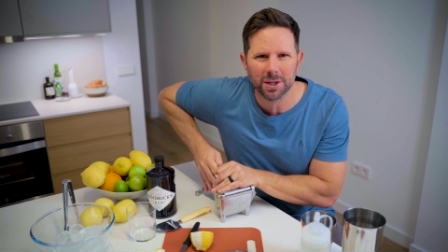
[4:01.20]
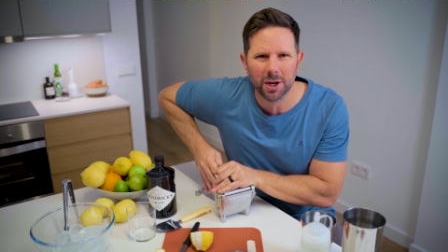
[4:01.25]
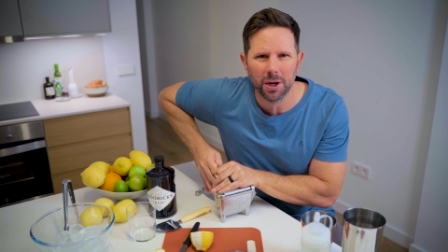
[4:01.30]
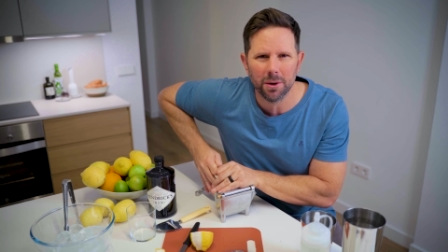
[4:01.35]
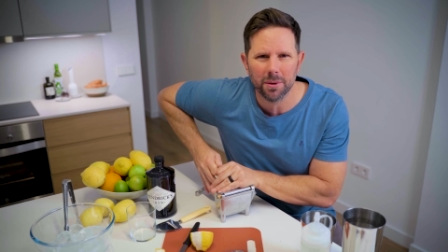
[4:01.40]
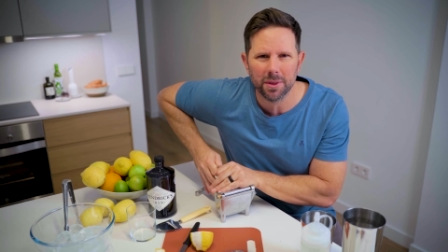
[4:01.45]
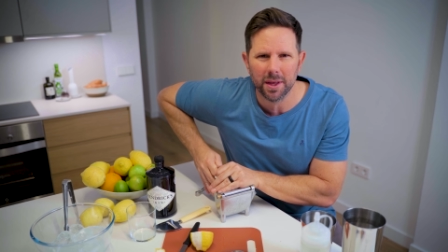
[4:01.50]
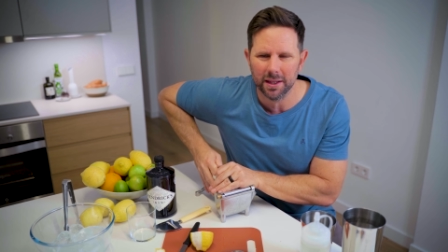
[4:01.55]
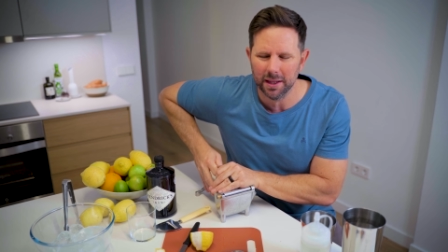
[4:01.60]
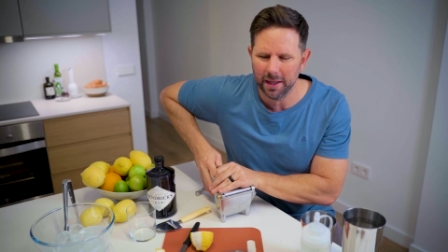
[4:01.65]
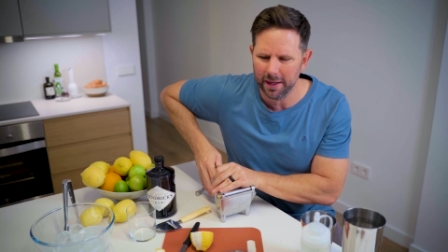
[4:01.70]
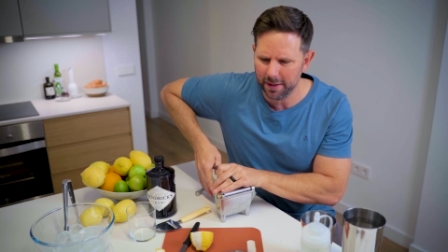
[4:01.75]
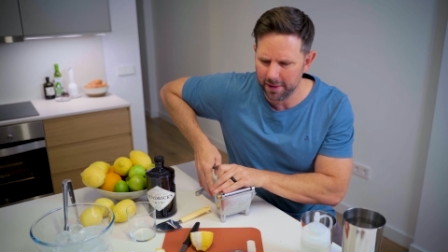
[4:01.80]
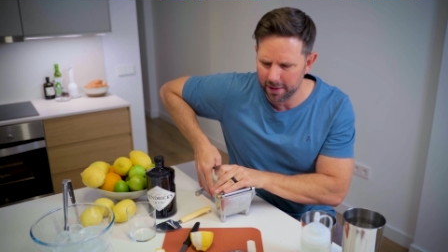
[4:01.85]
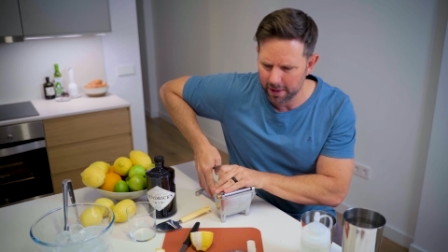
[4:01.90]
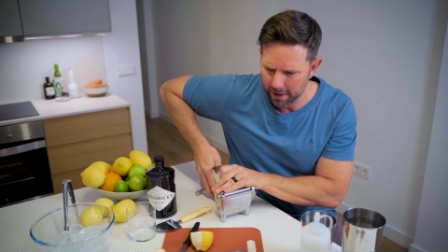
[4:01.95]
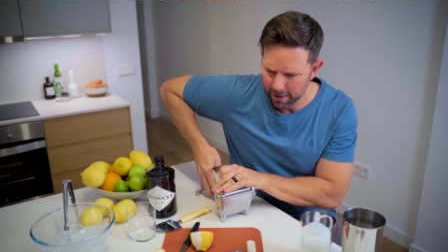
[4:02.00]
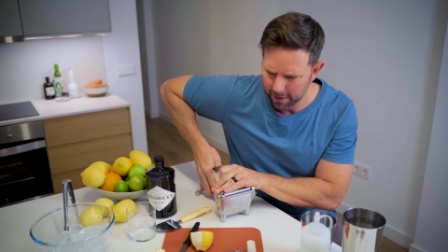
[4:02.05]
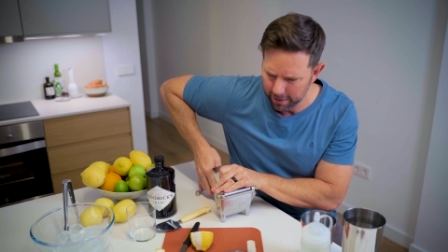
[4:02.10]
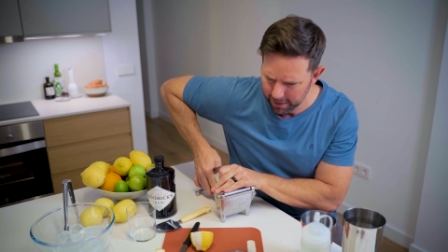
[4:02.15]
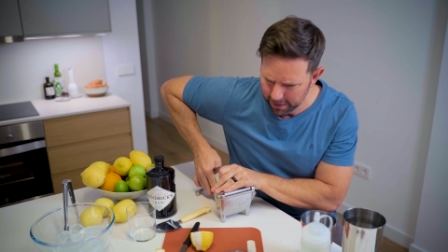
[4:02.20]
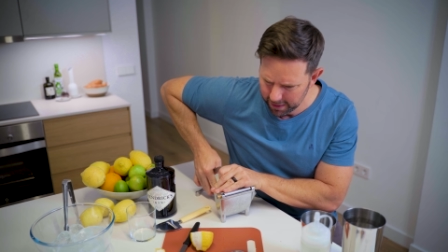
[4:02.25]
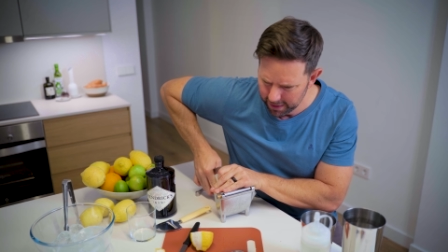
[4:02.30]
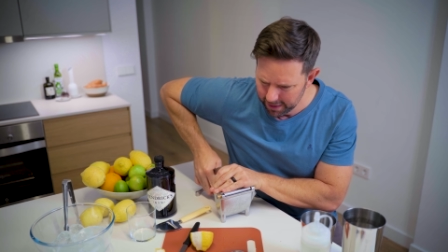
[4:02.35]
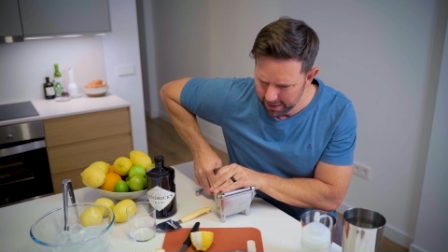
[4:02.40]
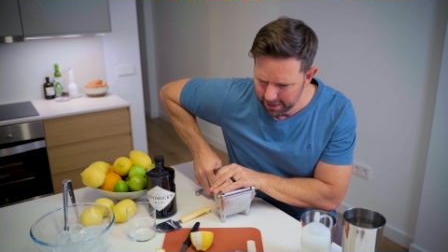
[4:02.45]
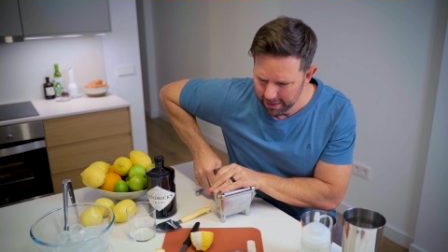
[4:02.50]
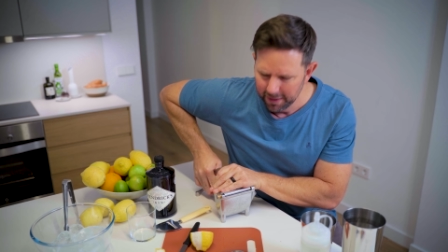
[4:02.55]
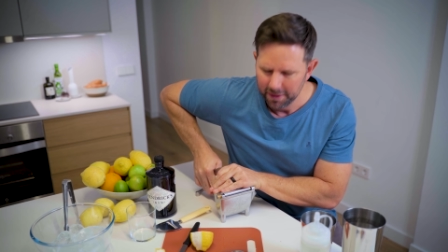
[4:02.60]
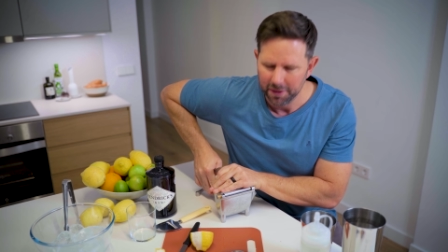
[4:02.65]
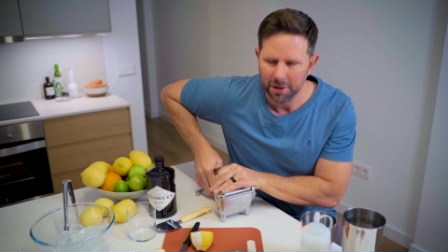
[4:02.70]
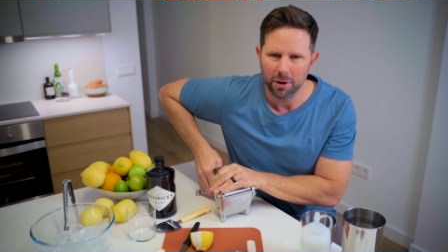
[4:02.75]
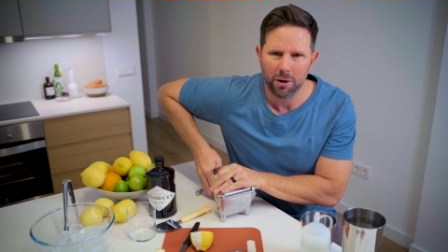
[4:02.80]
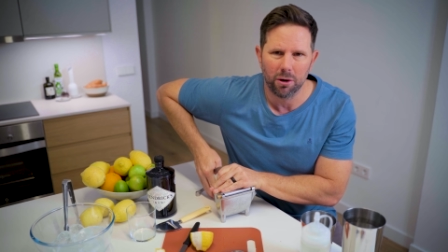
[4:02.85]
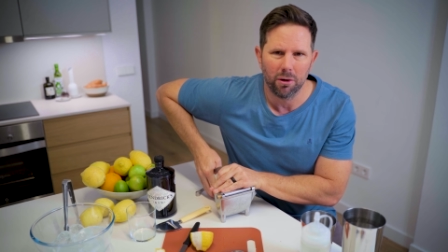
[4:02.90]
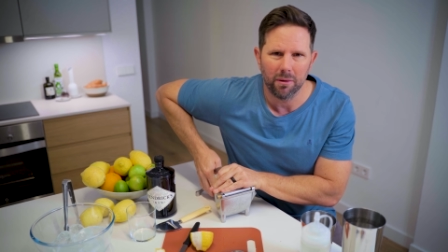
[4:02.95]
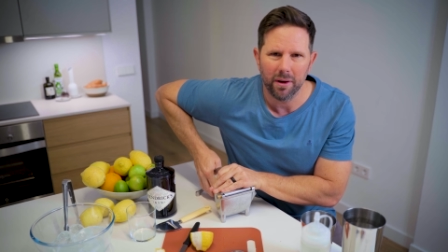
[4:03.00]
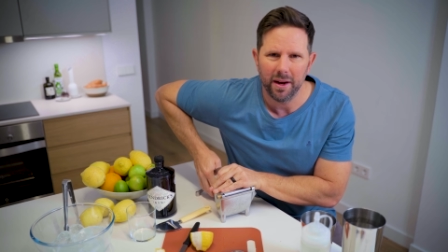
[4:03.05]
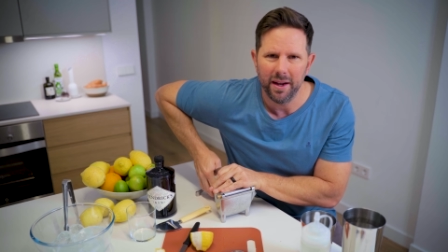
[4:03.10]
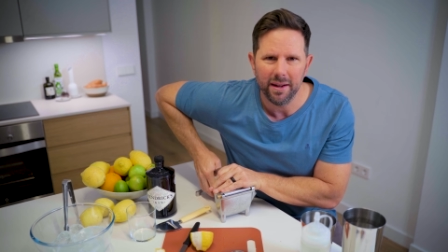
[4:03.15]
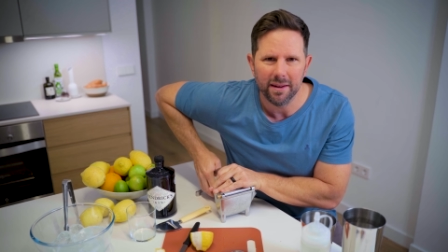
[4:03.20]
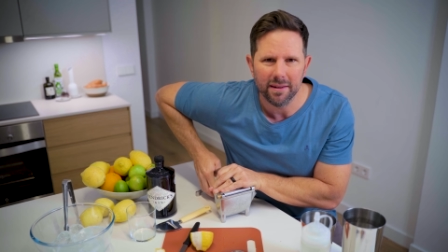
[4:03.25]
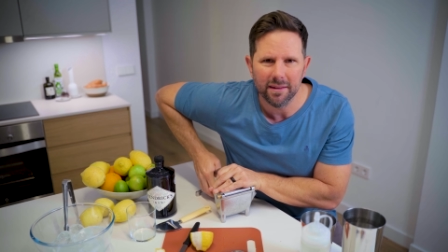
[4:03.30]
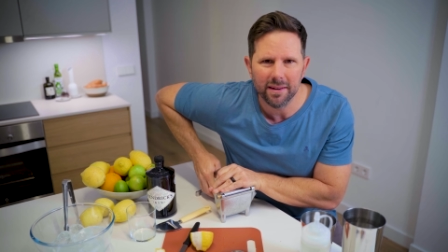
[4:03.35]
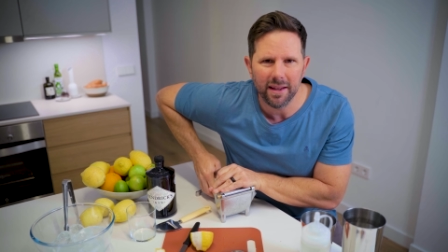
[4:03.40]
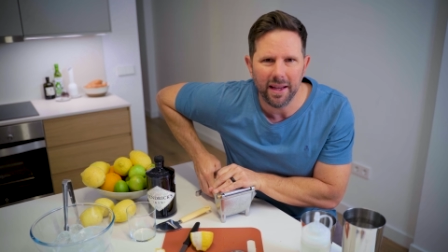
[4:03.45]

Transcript: ago that like their great